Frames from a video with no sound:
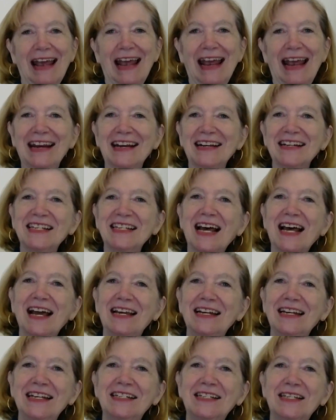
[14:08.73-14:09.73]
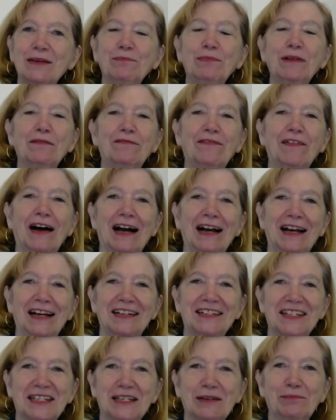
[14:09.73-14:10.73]
Anxiety
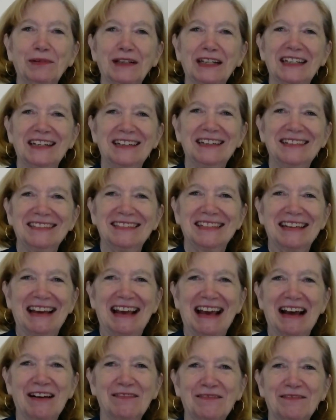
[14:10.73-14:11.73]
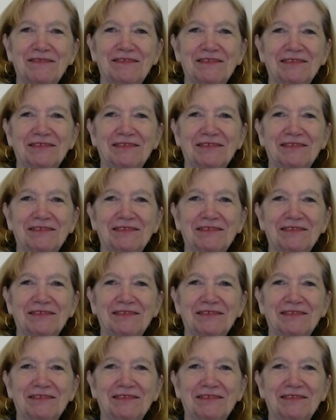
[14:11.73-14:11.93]
Simplified. Simply have,